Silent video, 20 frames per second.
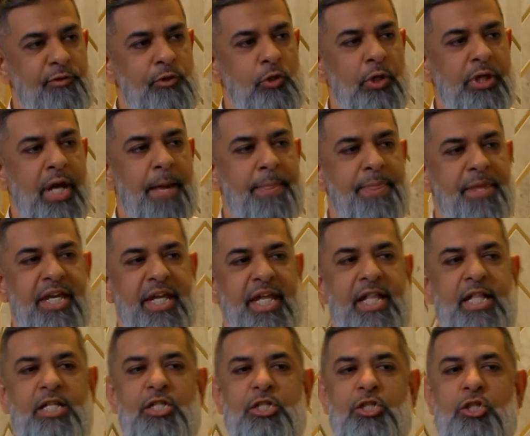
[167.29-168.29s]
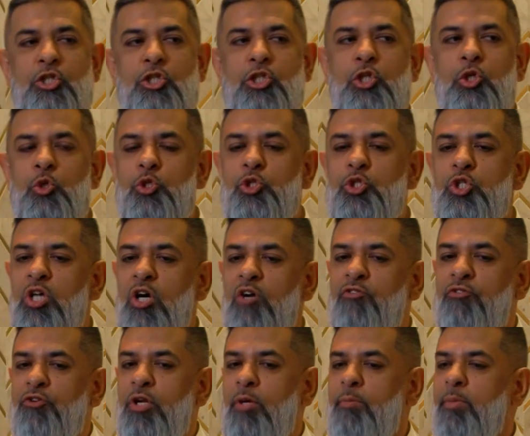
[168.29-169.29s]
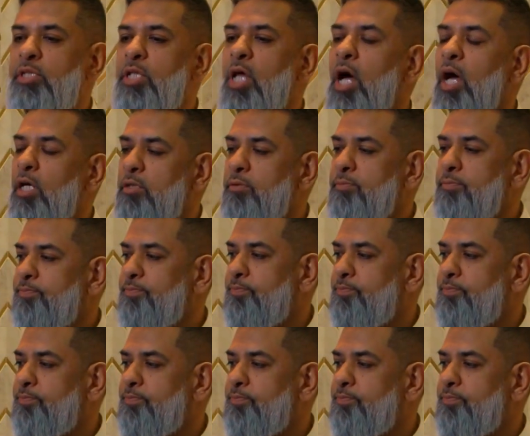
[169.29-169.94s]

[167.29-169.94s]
you look at the institution of Ramadan,